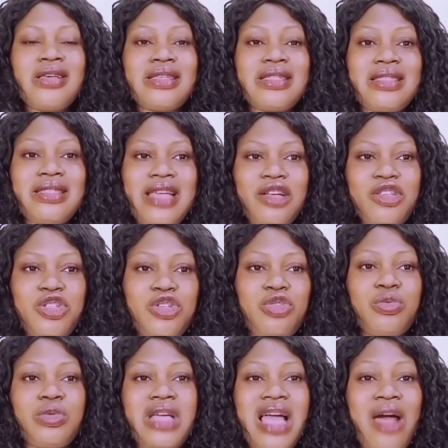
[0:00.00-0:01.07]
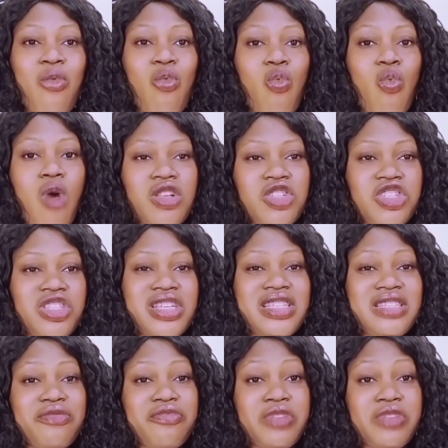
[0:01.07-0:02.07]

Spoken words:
stay tuned and watch this